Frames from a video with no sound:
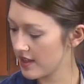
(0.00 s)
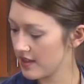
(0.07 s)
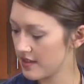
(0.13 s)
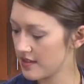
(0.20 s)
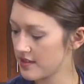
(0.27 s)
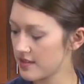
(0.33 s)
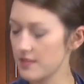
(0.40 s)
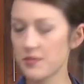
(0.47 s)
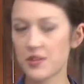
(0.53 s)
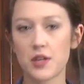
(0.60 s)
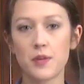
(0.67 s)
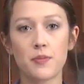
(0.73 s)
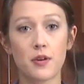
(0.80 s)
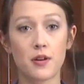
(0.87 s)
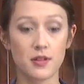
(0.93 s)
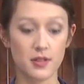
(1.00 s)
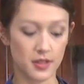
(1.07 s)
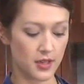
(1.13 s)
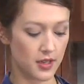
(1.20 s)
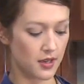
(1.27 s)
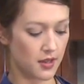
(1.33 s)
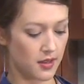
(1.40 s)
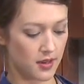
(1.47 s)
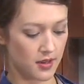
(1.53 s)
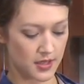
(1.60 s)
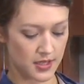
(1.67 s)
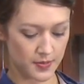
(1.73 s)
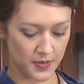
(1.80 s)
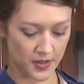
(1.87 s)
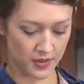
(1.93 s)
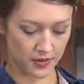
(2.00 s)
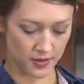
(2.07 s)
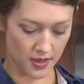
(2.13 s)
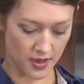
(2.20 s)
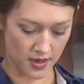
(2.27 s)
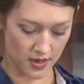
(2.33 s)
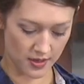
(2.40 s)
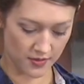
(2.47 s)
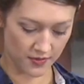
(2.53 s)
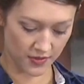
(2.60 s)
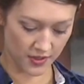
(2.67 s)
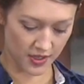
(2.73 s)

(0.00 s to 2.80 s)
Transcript: This is some chopped parsley. I thought I'd sprinkle on for